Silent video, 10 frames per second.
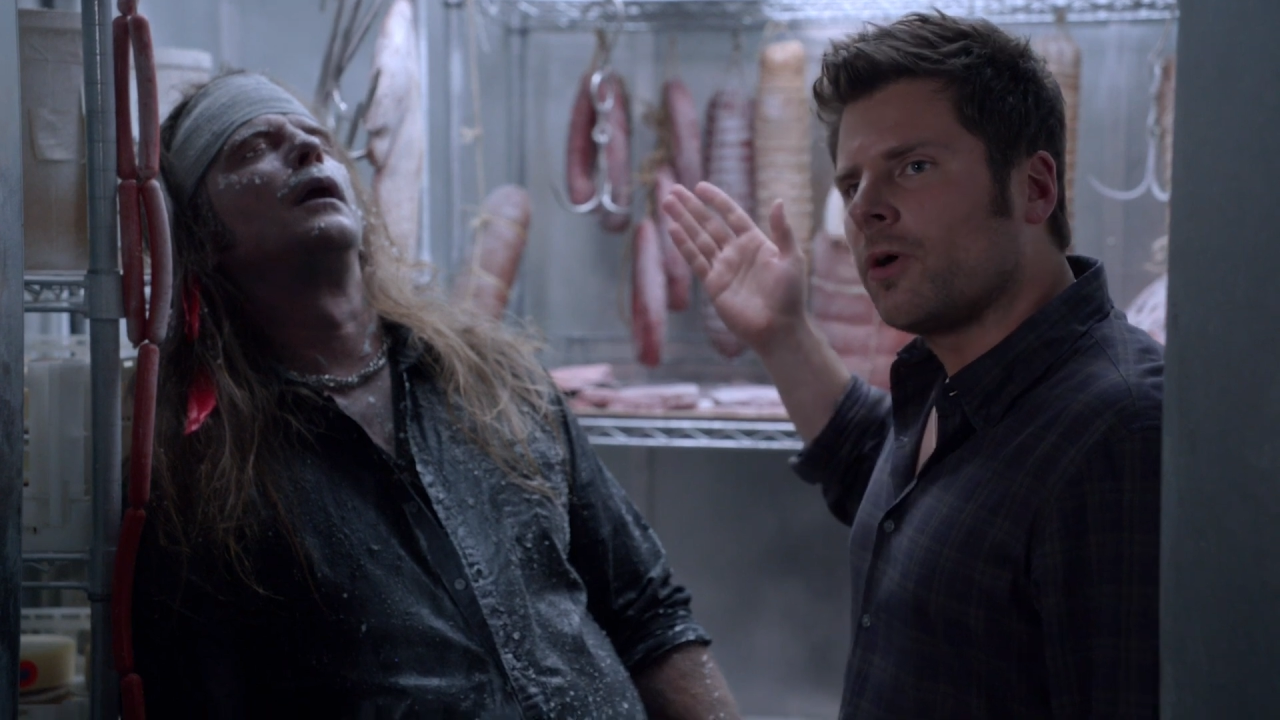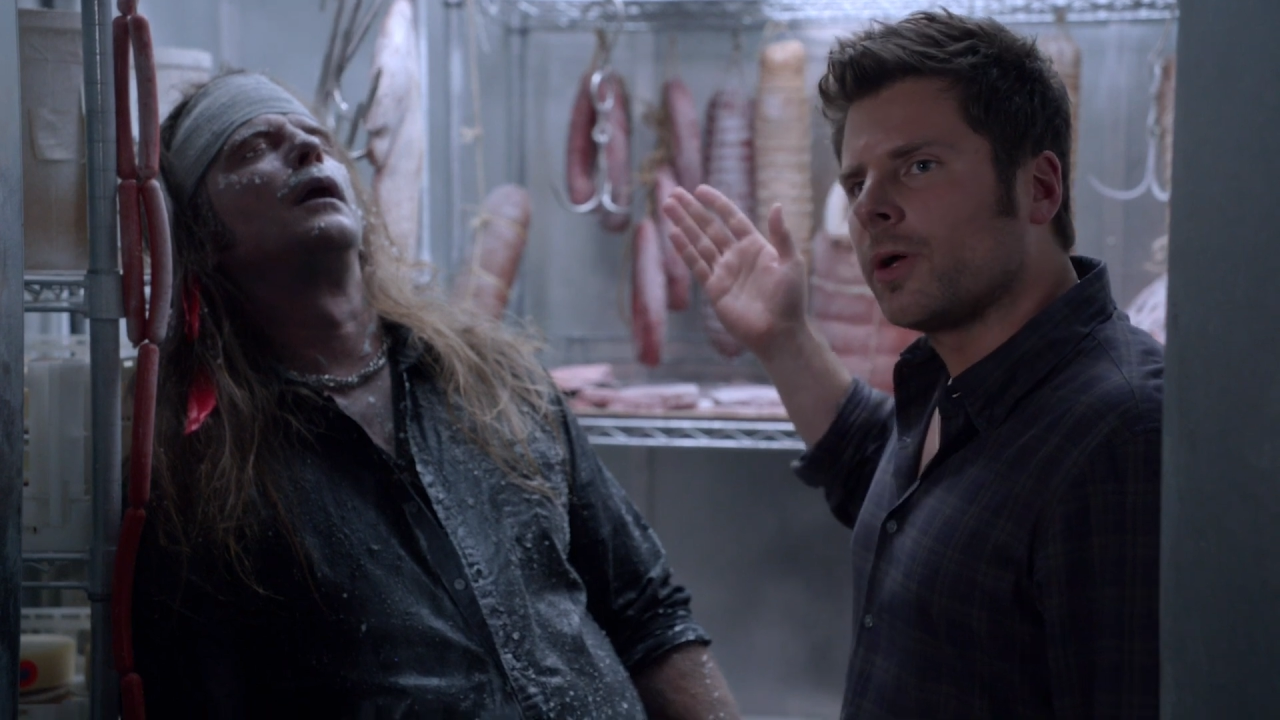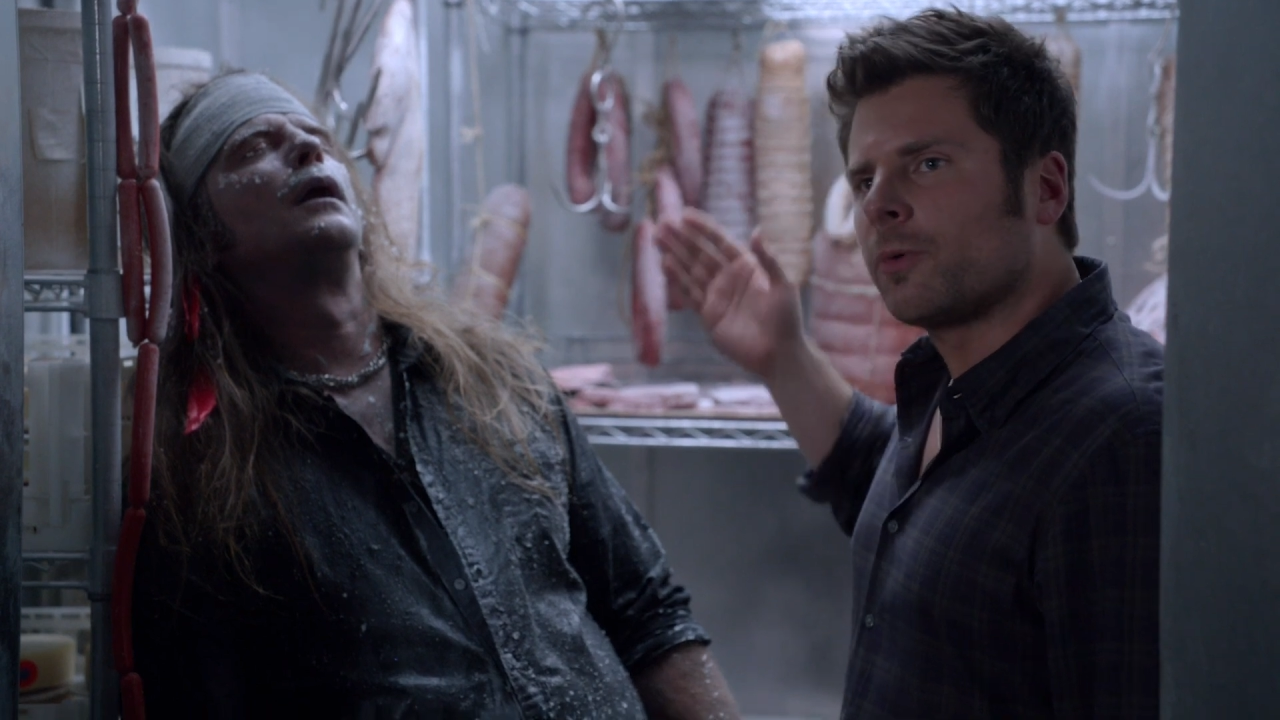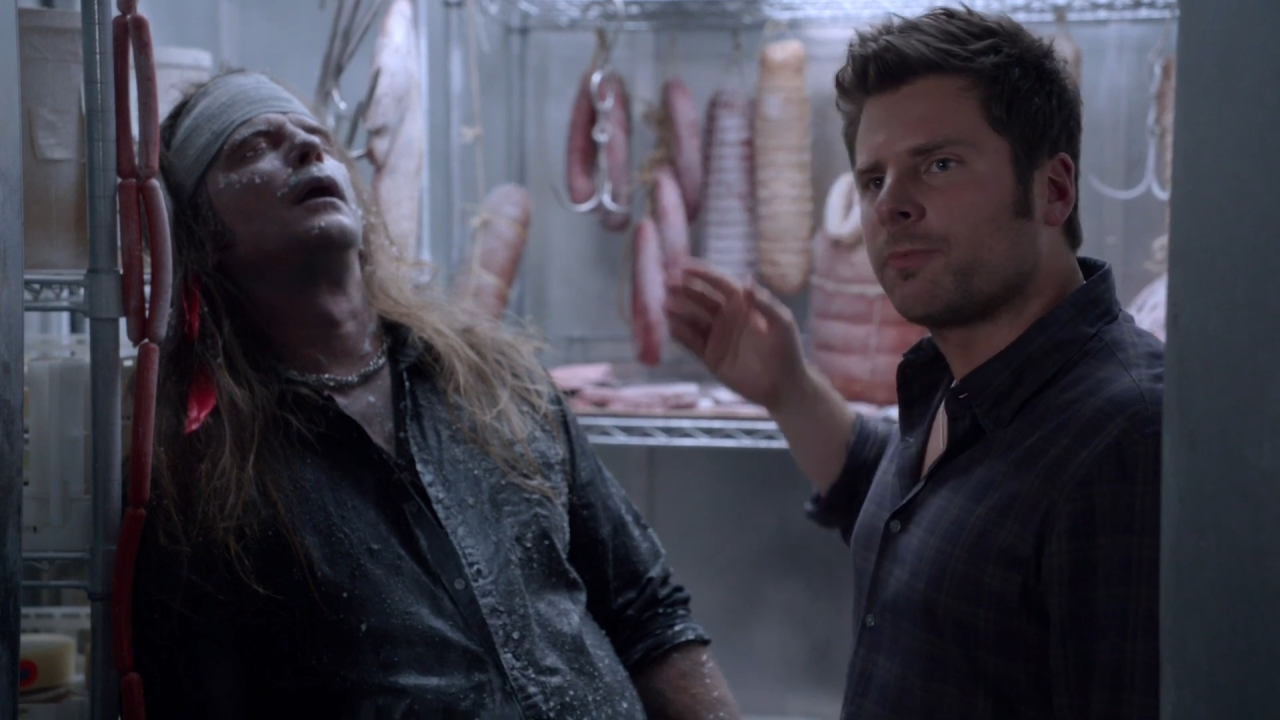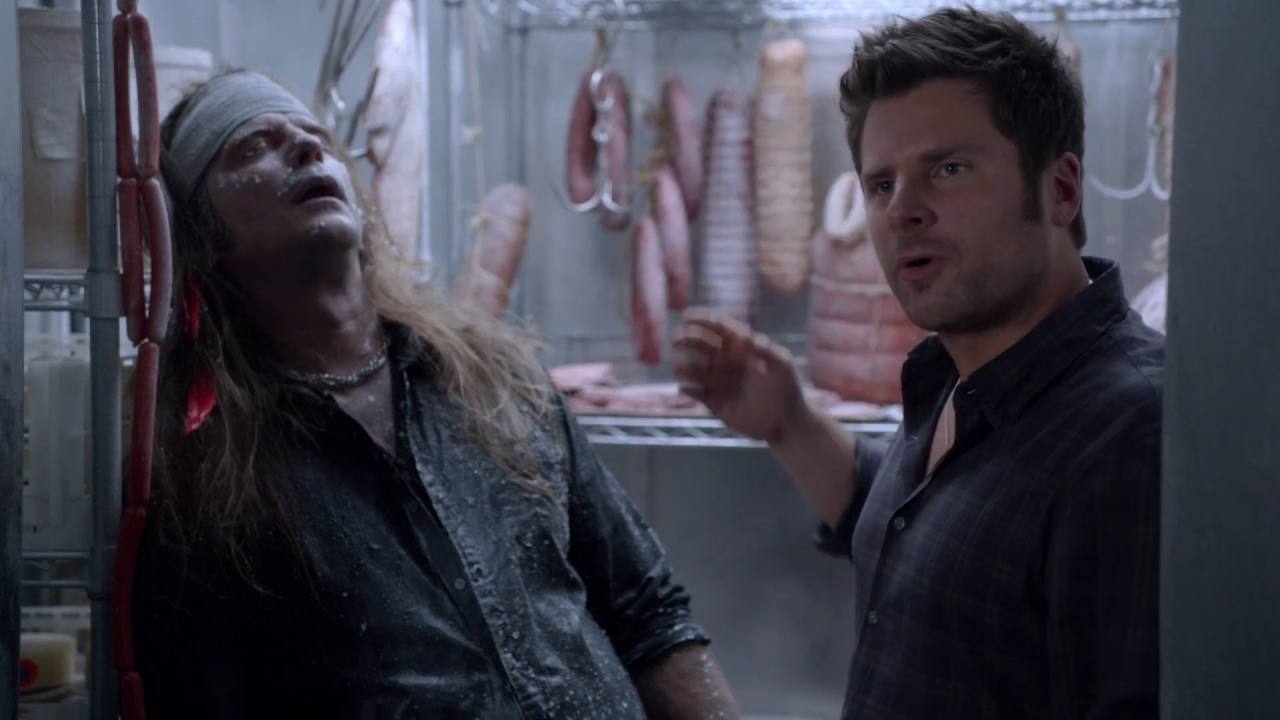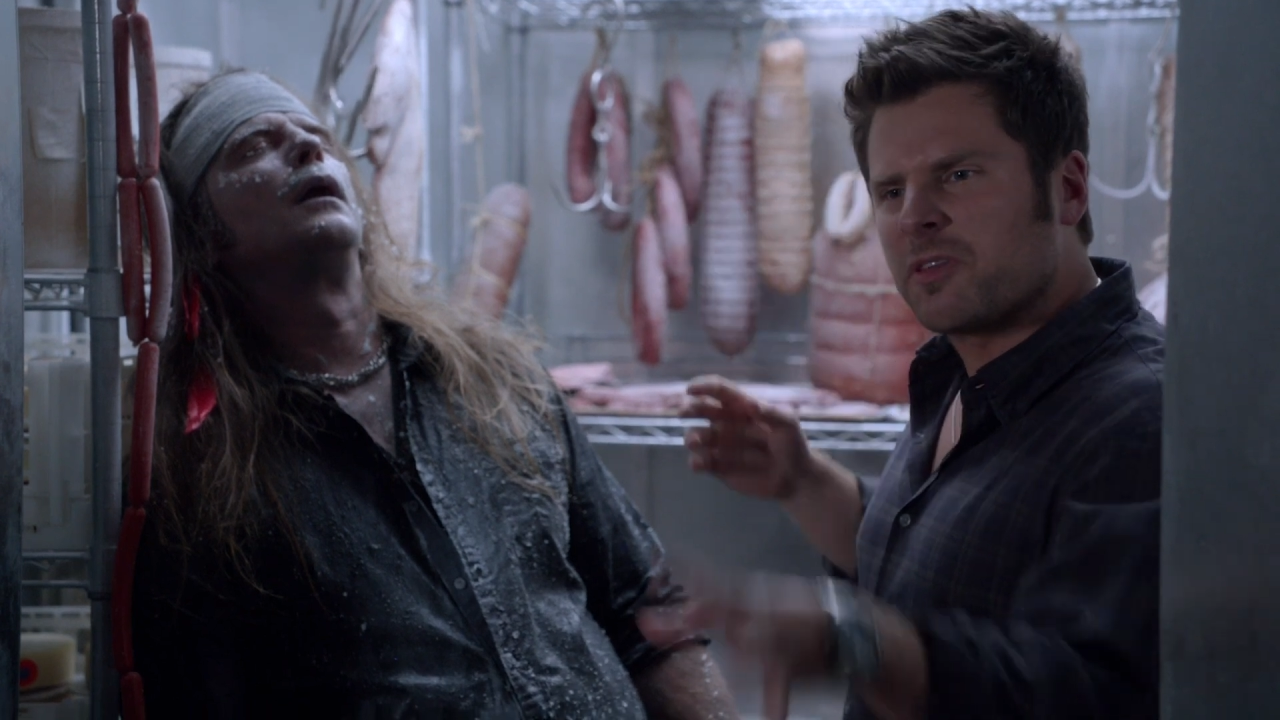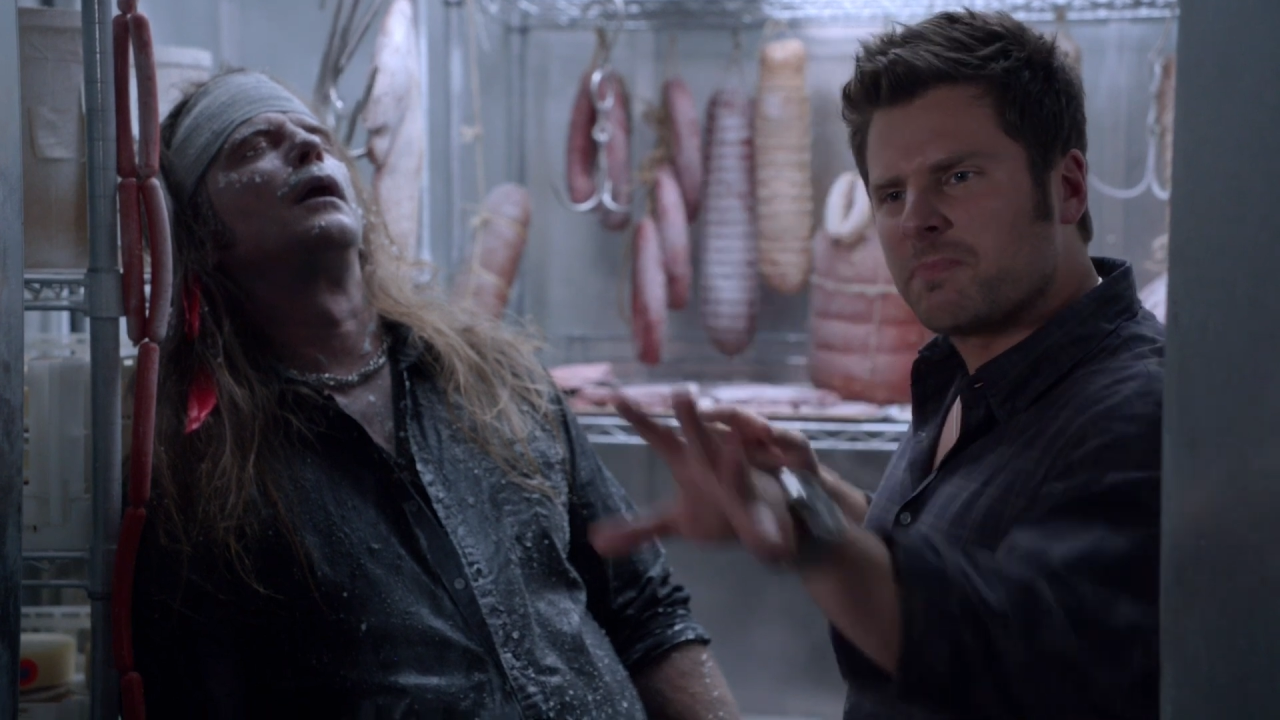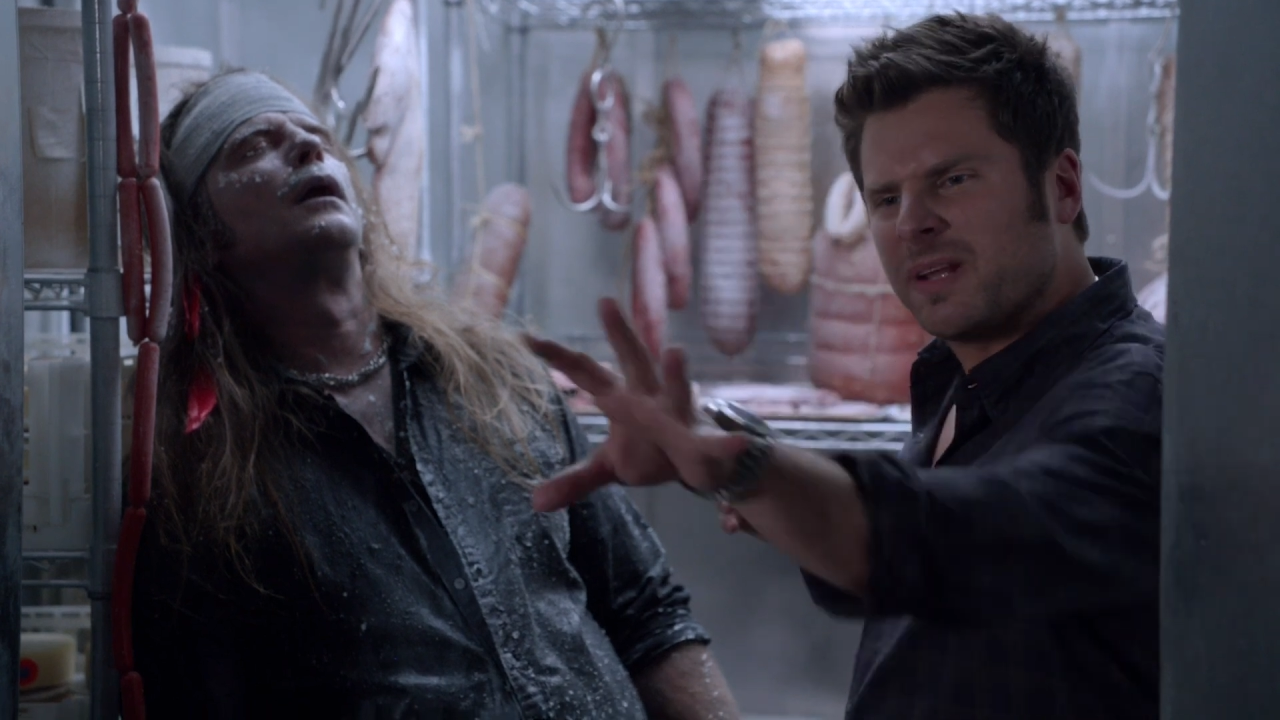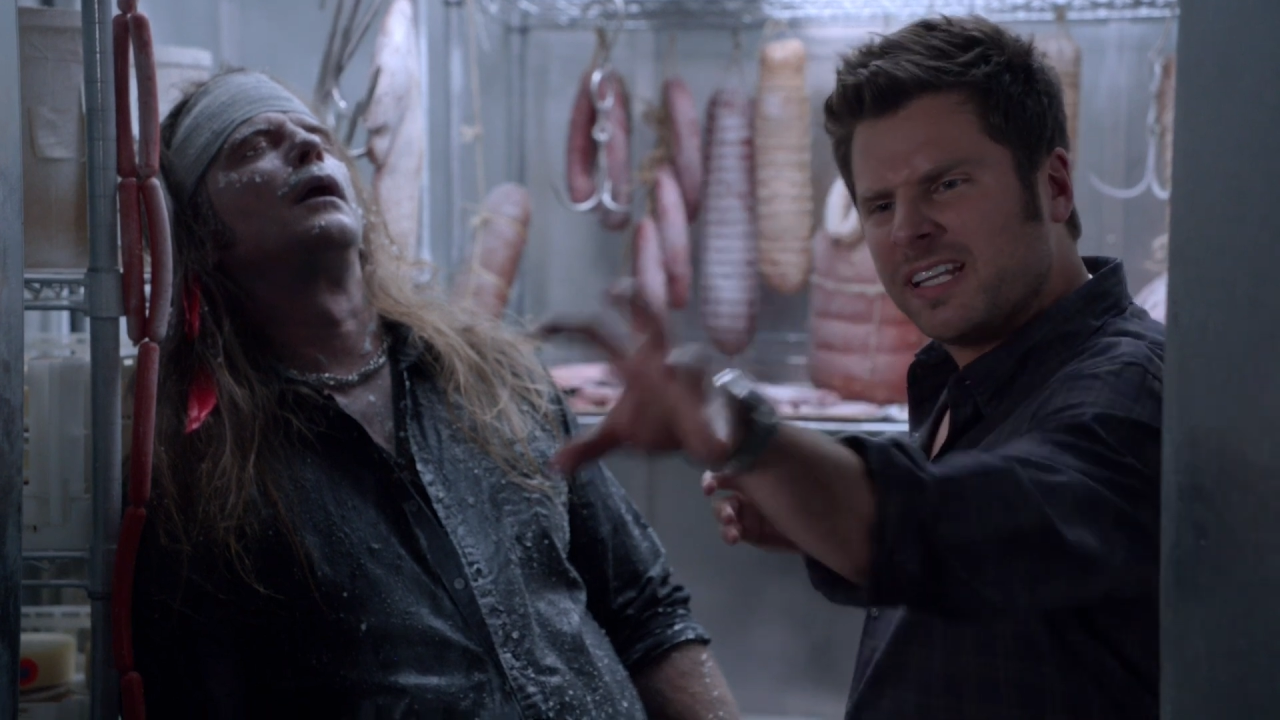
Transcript: toying with both